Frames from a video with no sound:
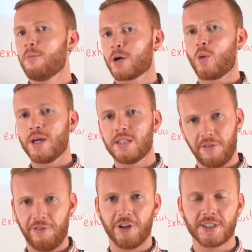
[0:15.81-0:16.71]
but quite
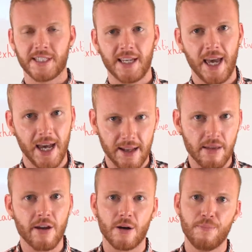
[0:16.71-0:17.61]
different in
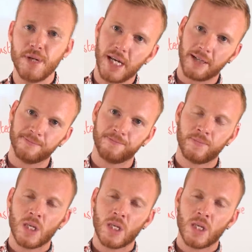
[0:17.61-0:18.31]
their meaning.